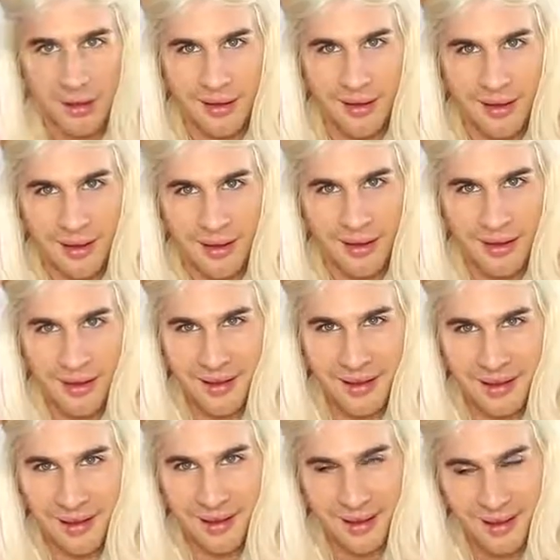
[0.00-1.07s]

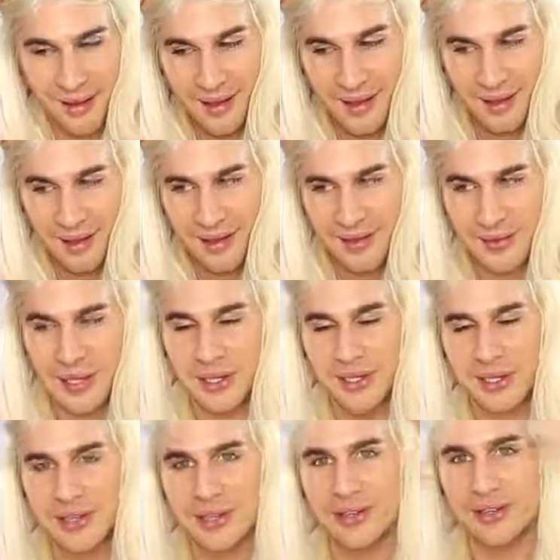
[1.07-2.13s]
Do I look
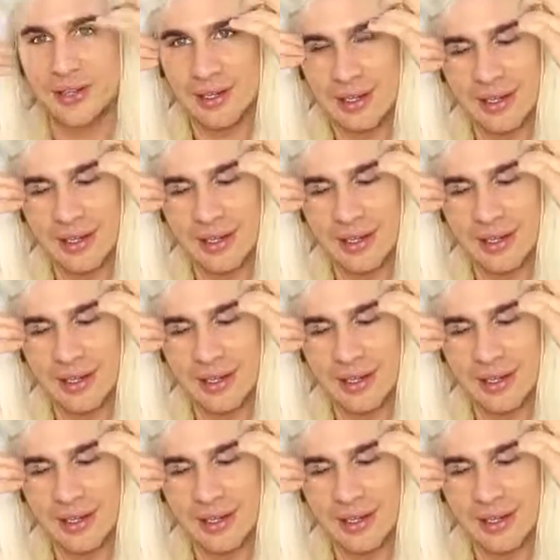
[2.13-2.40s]
cute?